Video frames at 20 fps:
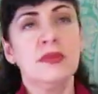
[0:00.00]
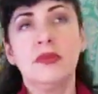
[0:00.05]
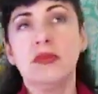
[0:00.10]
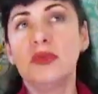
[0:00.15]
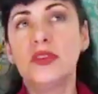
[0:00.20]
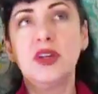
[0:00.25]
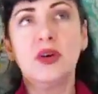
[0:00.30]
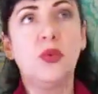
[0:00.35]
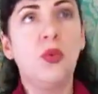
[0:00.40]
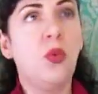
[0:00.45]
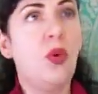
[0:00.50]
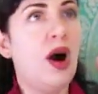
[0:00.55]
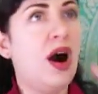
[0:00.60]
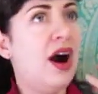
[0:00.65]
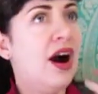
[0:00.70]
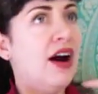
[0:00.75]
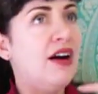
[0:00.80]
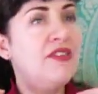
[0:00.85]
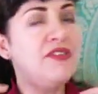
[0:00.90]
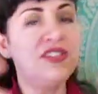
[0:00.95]
The
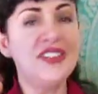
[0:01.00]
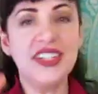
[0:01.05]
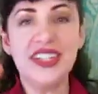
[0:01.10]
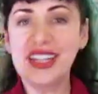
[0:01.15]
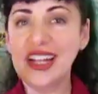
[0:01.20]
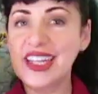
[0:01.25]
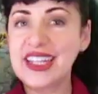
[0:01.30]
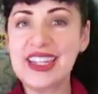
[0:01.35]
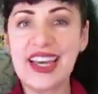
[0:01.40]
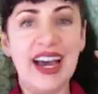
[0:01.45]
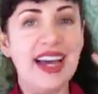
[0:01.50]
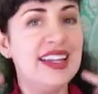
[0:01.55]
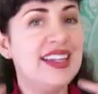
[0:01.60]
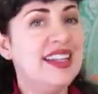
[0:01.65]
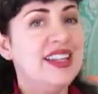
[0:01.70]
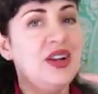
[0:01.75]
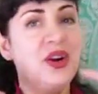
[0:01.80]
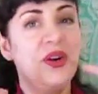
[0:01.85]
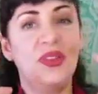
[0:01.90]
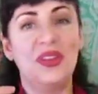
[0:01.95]
waft, like that,
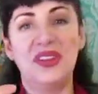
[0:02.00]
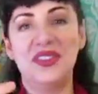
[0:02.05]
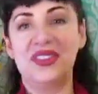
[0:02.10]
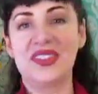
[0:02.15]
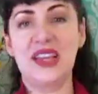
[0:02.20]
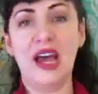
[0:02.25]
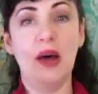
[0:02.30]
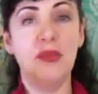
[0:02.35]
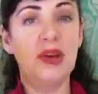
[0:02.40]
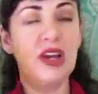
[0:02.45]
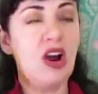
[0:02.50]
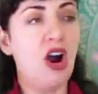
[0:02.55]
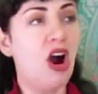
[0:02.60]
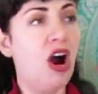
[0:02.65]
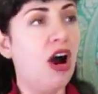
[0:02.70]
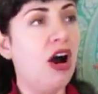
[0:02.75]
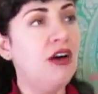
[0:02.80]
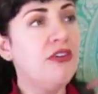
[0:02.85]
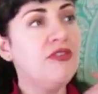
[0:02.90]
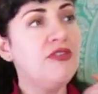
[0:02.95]
you know, that's coming
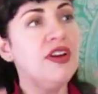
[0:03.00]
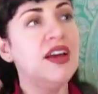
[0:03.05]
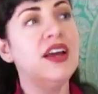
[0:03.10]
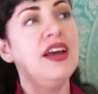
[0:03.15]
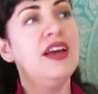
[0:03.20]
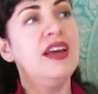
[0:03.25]
off.